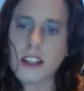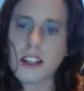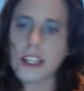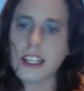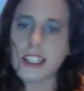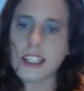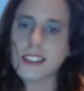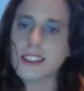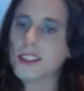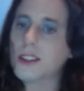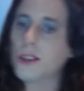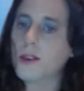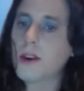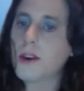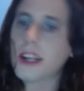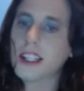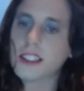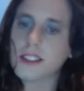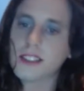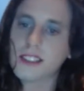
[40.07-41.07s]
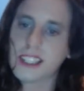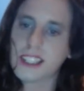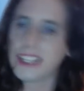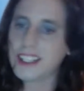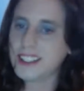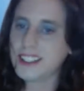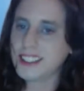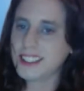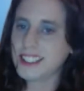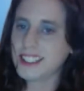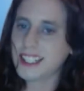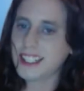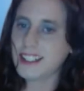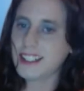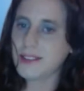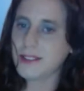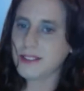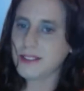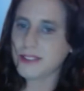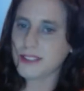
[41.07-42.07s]
going to continue to watch it, you're not
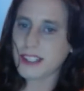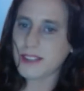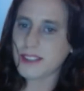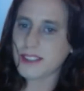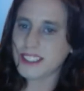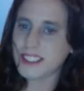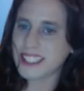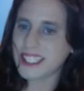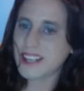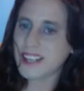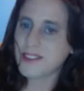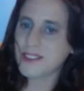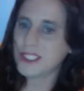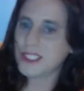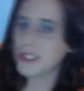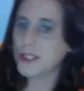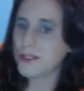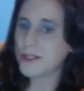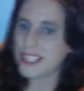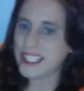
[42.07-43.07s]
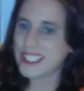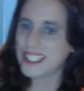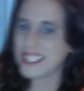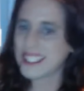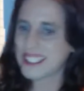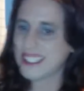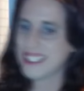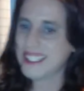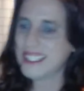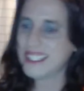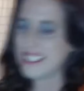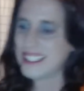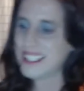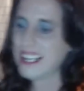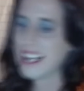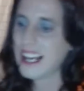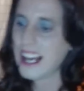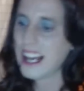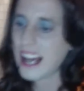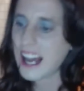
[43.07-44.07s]
entertaining, I'm assuming.
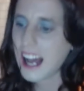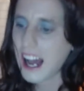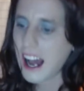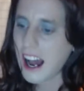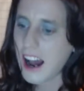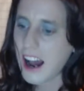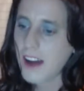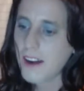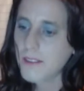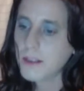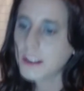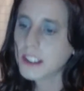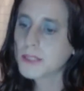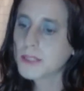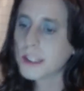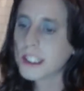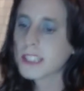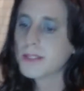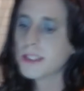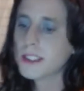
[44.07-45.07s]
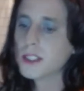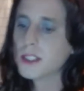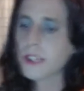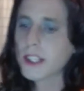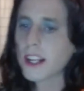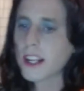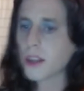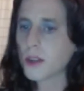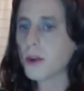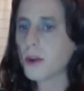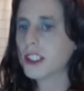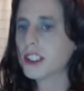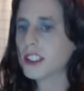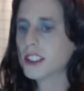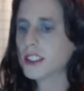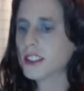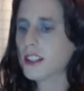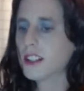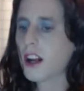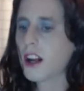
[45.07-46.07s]
Which brings me to another
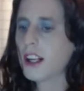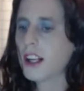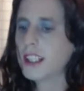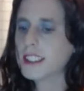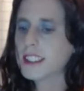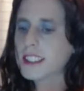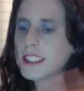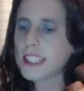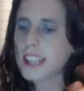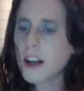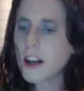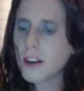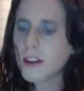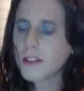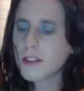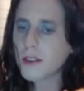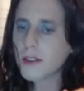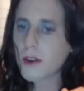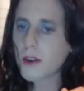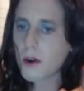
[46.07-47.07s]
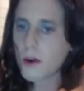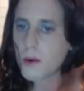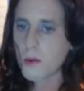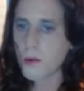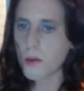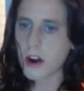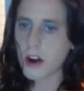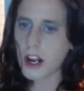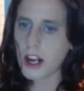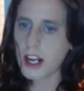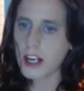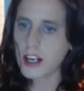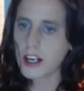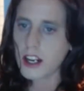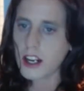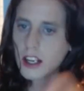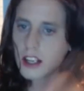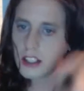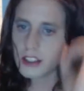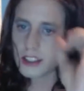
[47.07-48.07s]
question. On a scale from 1
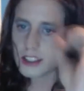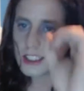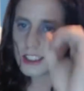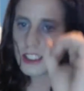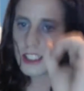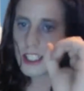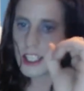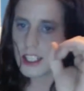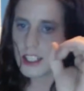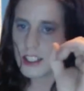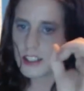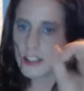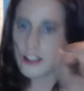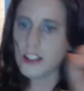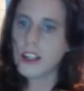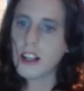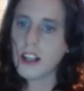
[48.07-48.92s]
to 10,